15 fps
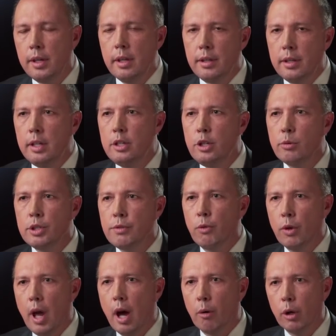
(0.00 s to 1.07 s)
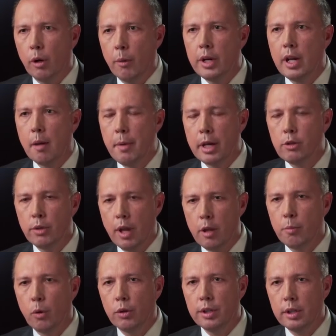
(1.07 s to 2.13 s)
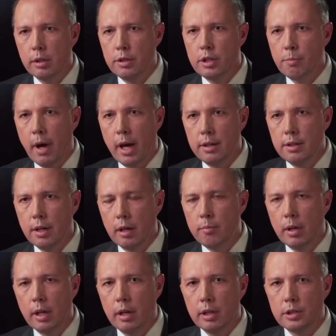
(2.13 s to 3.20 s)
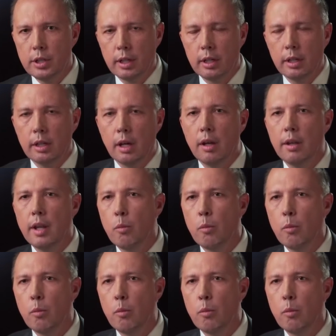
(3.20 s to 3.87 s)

The issue is for Nauru. I want to come back to another point that you just made a second ago,